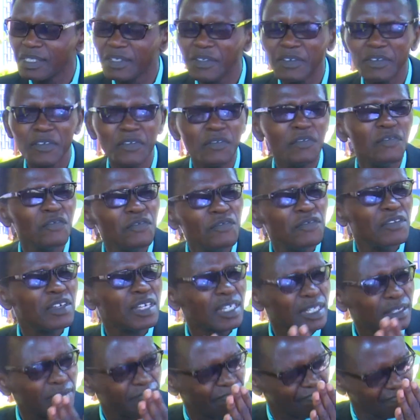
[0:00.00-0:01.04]
and I got a
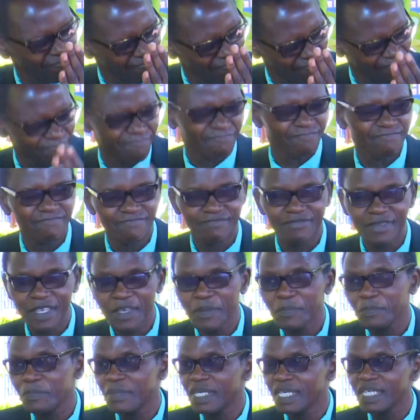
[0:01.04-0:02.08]
lot of pain at my
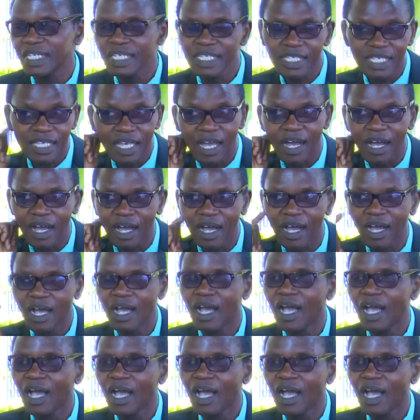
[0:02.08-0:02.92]
back of my head.